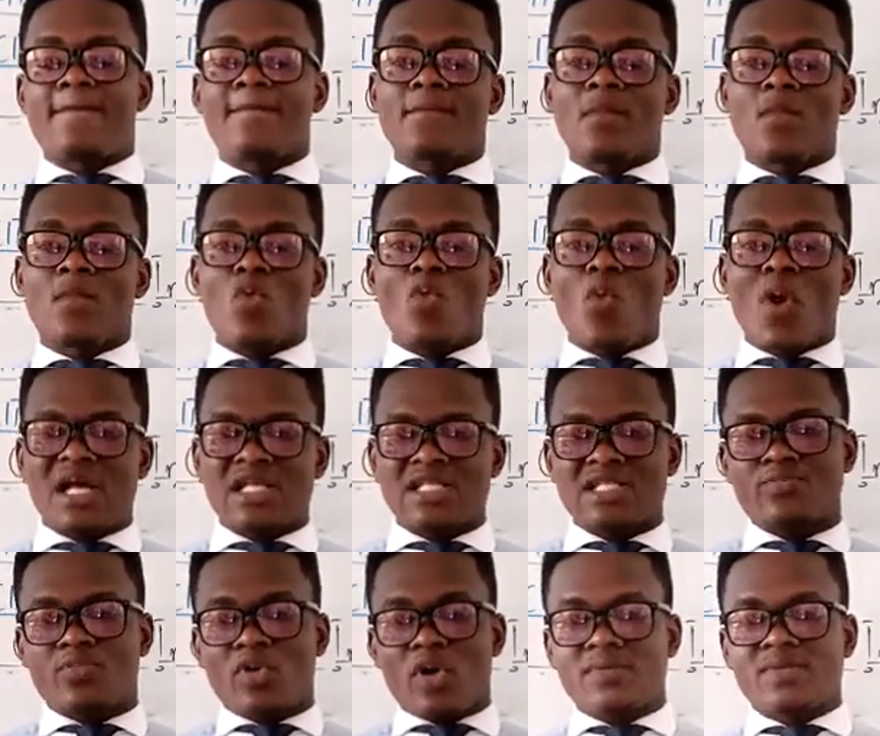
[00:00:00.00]
one's
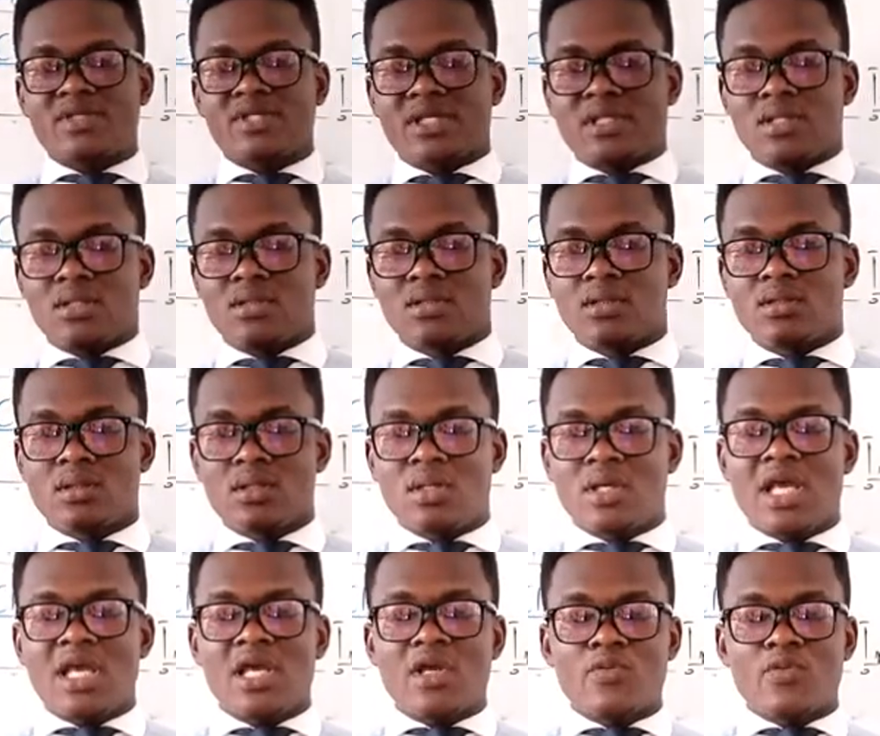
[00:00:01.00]
property
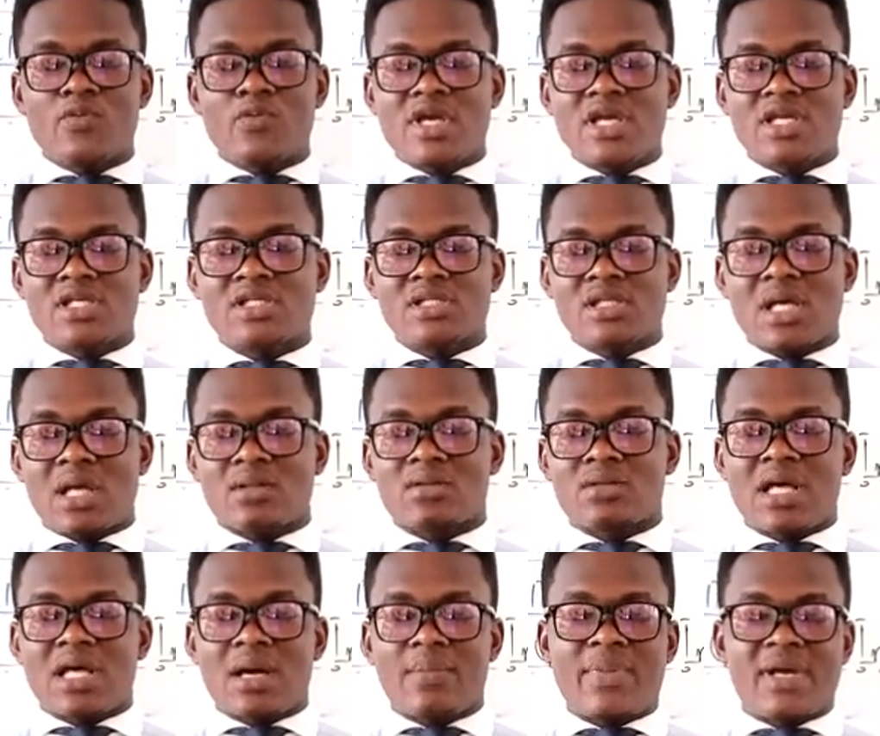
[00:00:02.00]
in which
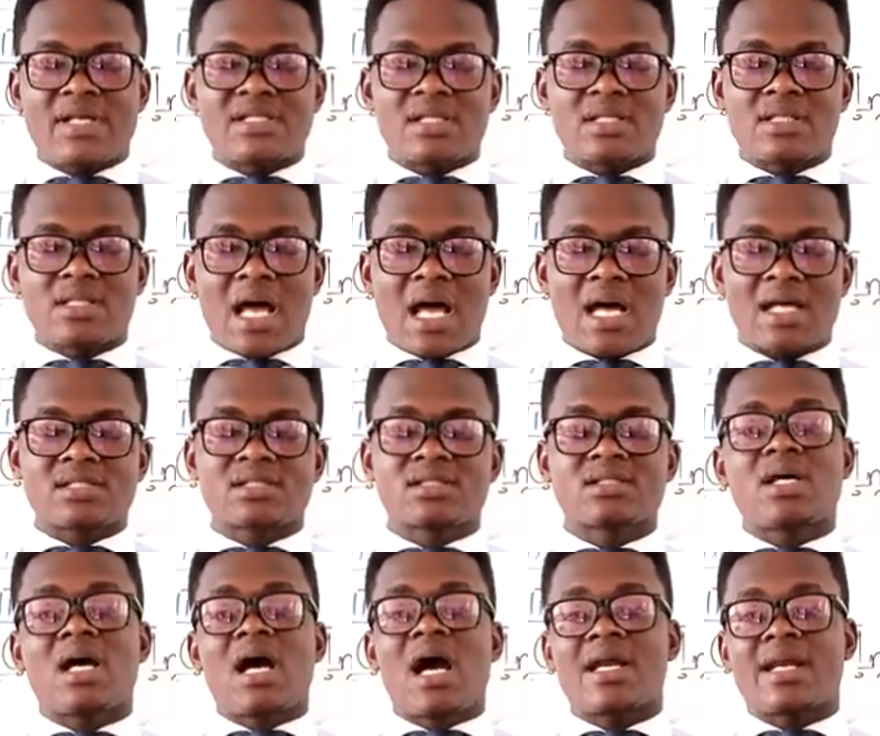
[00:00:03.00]
another person
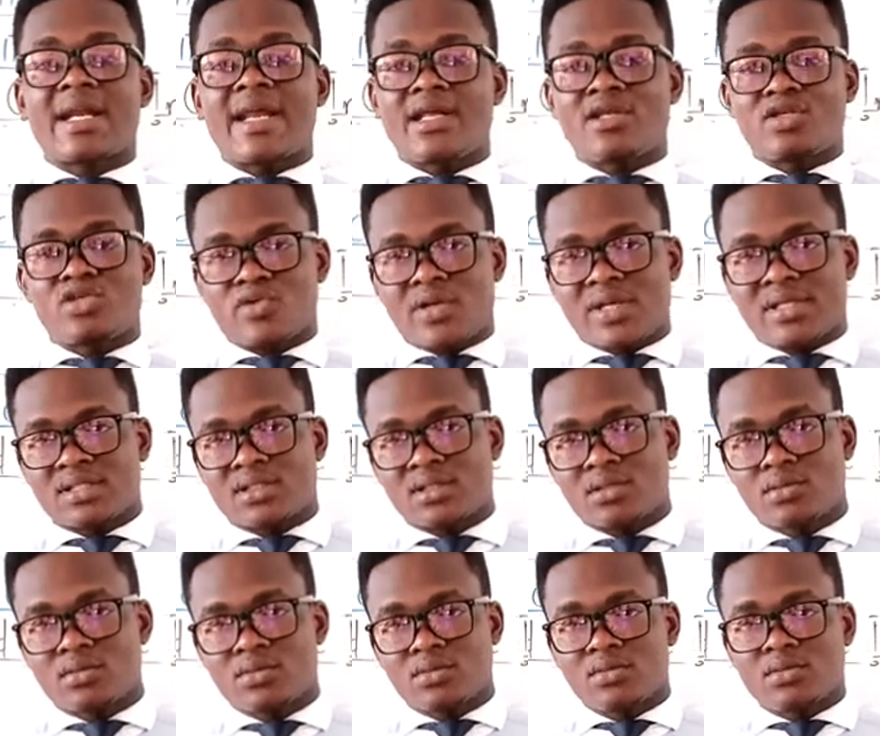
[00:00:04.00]
has an interest.
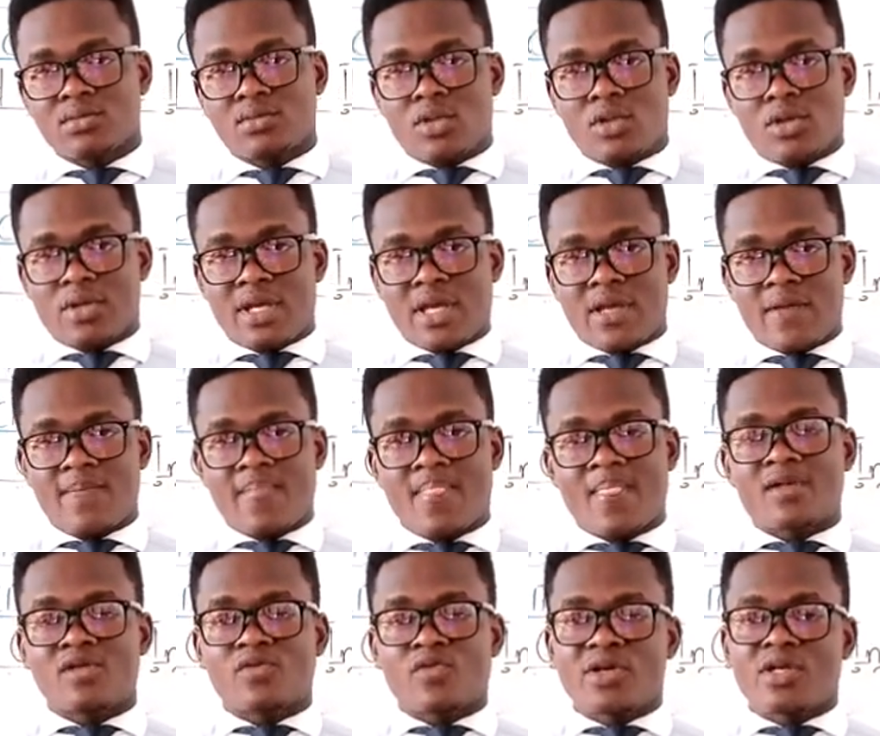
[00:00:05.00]
Okay,
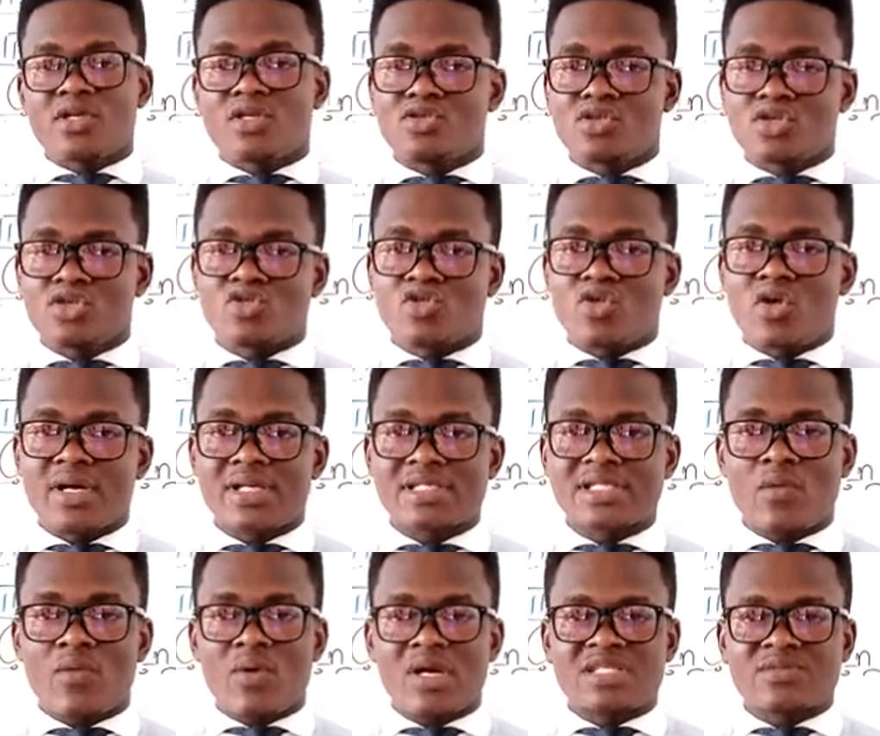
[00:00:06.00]
so when you destroy
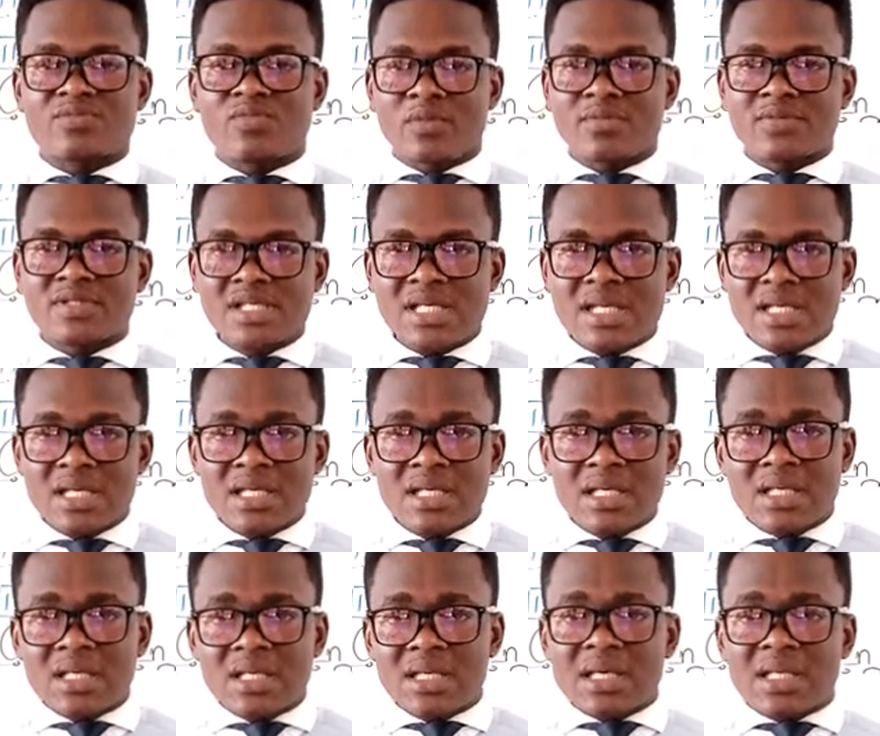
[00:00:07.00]
someone's property
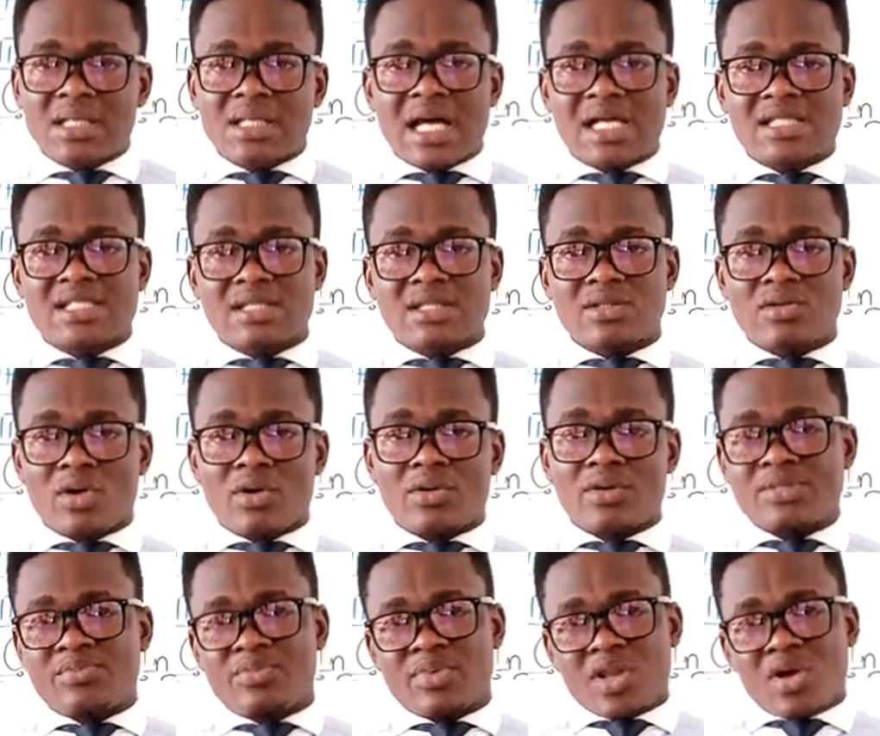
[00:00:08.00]
that
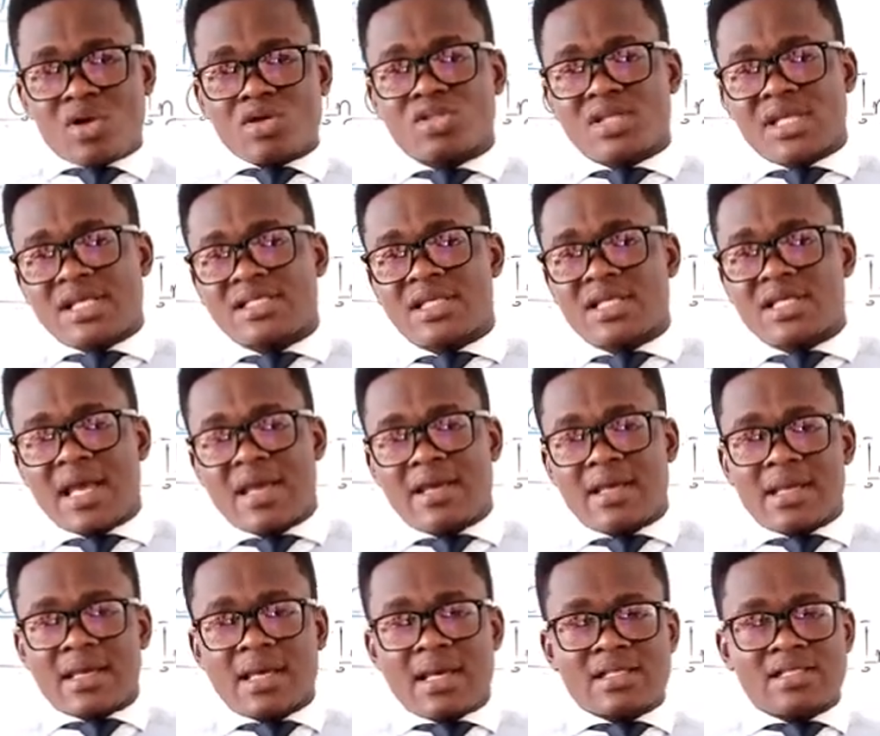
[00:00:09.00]
it belongs, let's
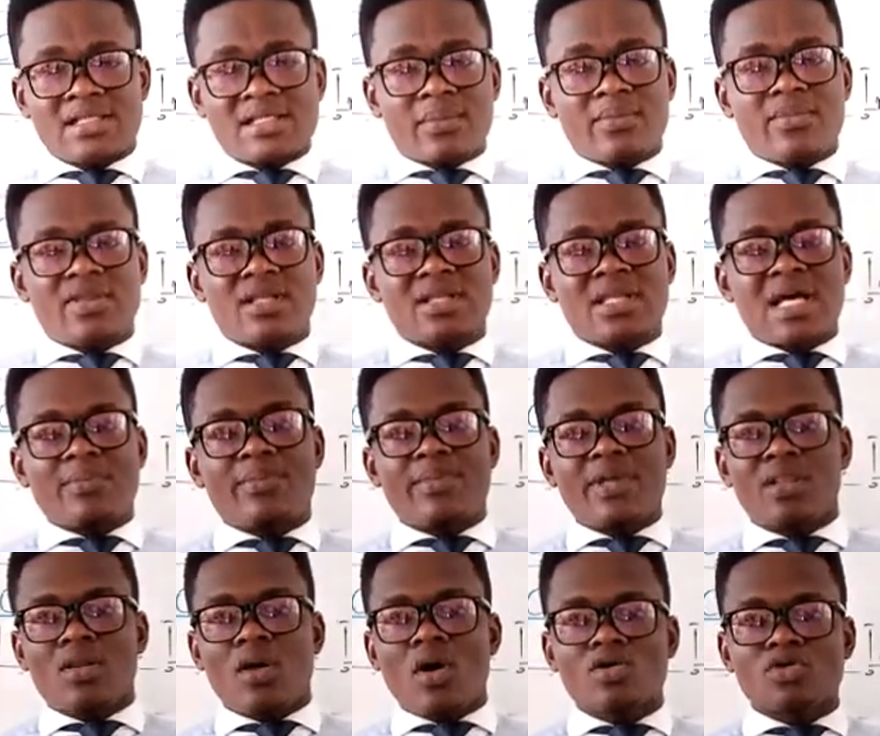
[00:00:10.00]
say something that
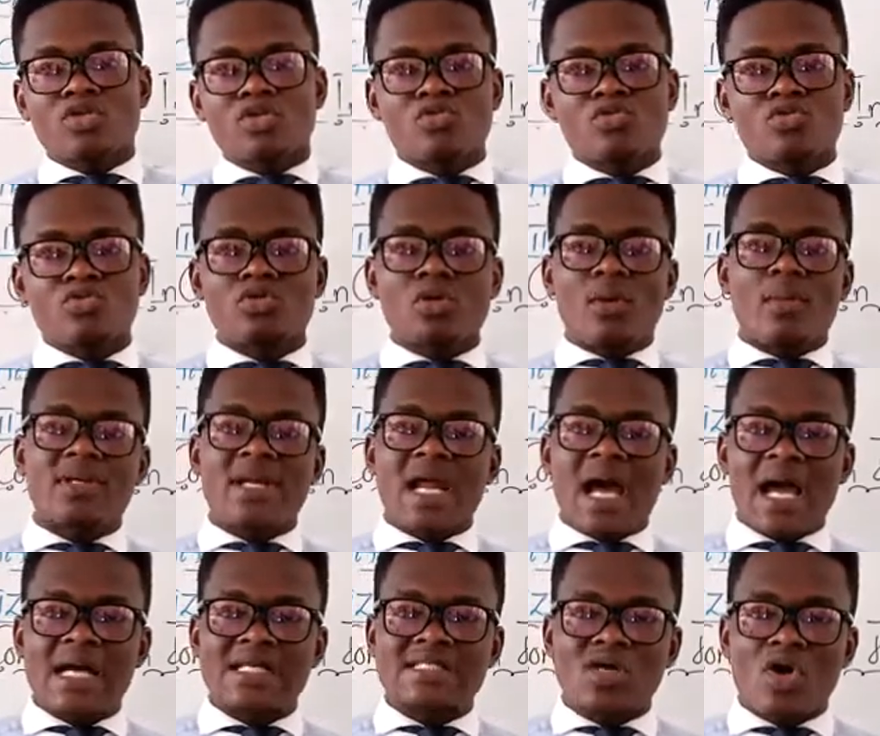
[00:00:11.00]
belongs to your
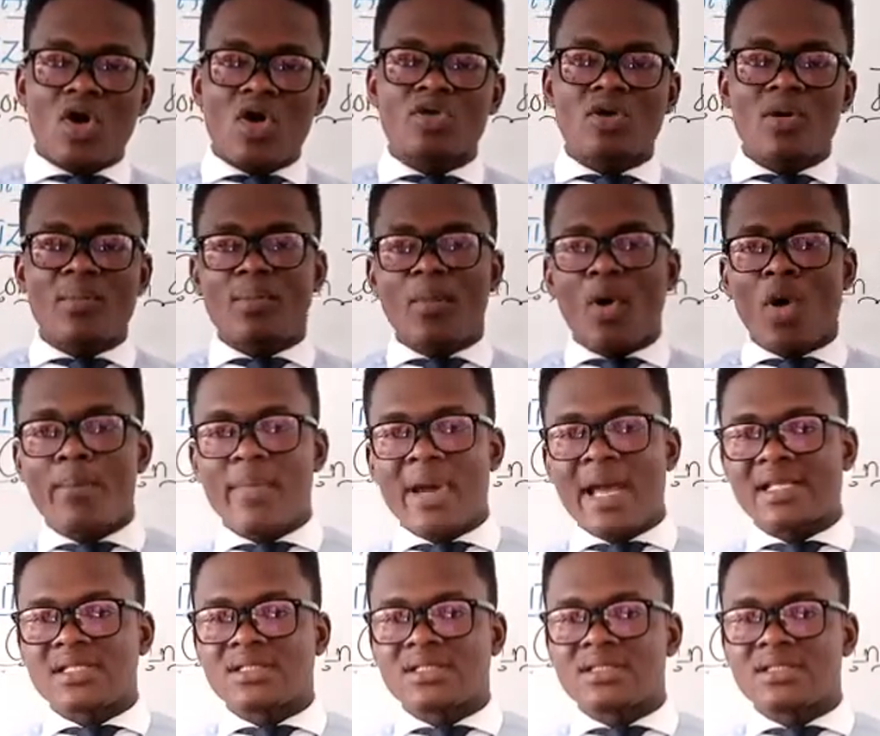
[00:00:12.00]
dad or your mom, and